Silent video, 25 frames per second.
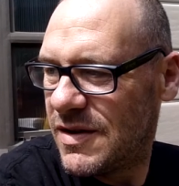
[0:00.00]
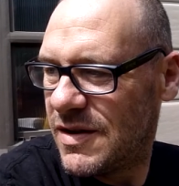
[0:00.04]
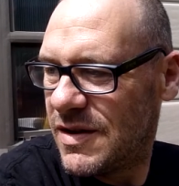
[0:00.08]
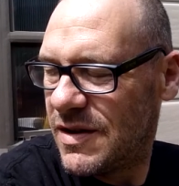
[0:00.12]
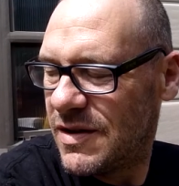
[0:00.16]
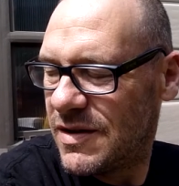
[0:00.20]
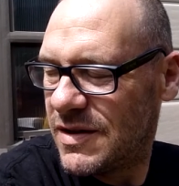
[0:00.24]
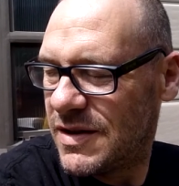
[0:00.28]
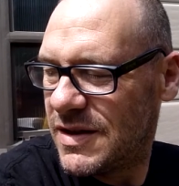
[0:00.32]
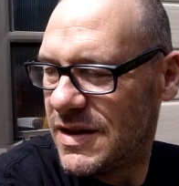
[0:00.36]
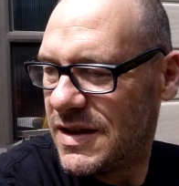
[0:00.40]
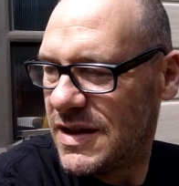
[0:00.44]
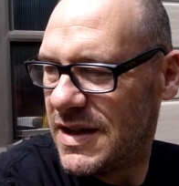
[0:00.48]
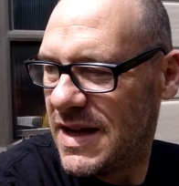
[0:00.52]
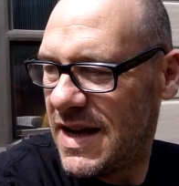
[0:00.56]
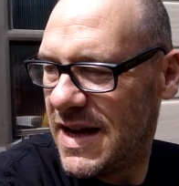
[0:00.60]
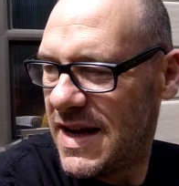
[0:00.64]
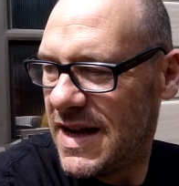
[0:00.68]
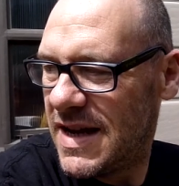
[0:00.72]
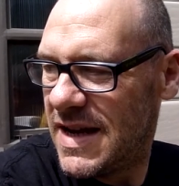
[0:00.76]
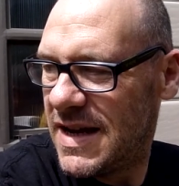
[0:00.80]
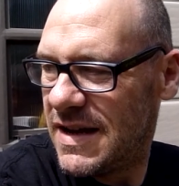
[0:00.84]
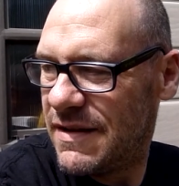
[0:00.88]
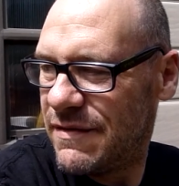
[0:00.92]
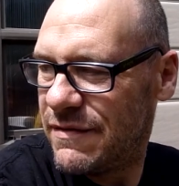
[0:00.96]
got
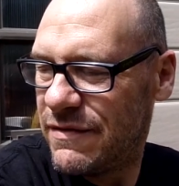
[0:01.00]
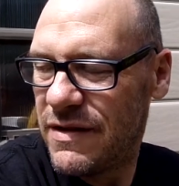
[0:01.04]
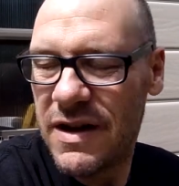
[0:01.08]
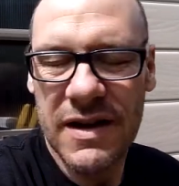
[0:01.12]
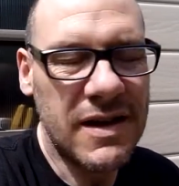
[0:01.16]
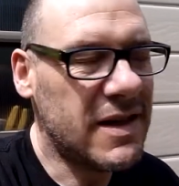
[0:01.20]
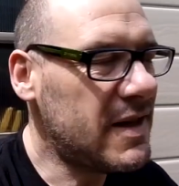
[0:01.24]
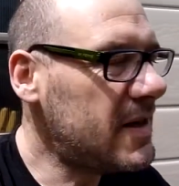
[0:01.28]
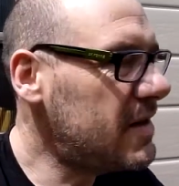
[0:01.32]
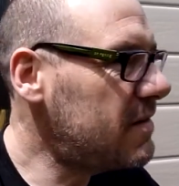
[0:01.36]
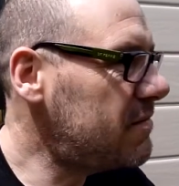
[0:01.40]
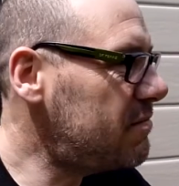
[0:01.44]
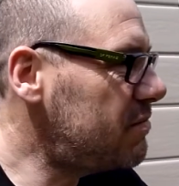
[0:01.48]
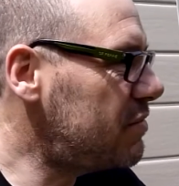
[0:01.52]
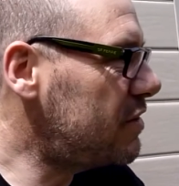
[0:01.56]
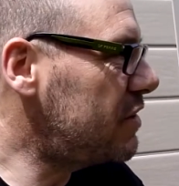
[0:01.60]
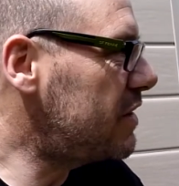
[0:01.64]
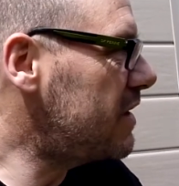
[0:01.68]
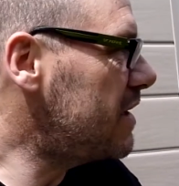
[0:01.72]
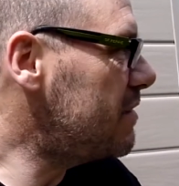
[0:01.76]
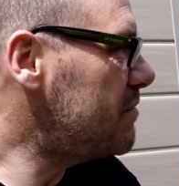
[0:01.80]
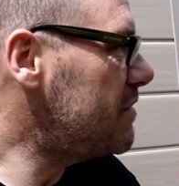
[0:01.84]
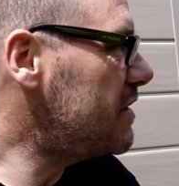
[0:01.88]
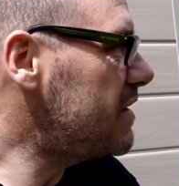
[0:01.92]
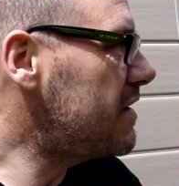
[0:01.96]
uh, Franklin,
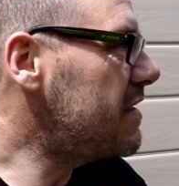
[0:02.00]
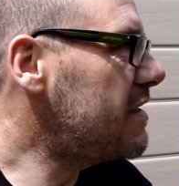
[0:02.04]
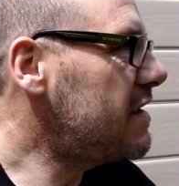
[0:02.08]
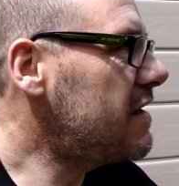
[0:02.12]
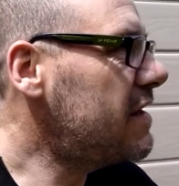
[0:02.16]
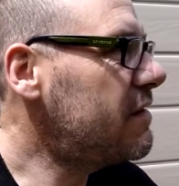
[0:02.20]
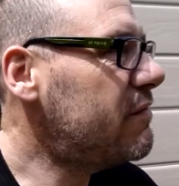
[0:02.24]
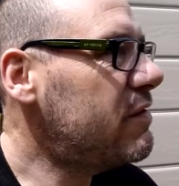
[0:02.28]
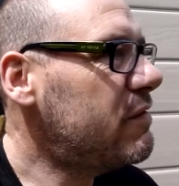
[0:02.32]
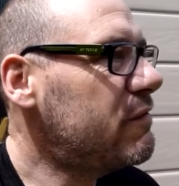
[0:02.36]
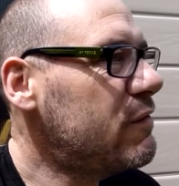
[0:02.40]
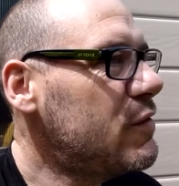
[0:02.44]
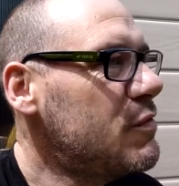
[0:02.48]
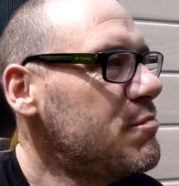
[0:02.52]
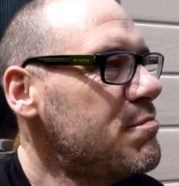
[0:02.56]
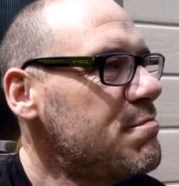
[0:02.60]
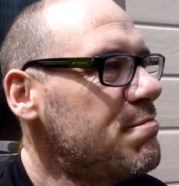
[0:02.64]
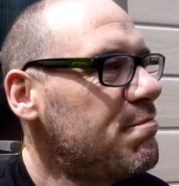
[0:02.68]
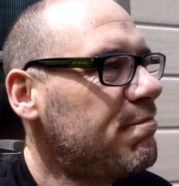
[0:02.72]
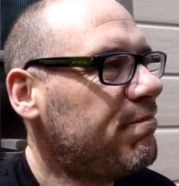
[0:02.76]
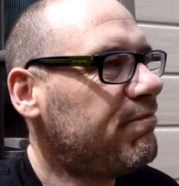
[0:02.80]
put him into the living room,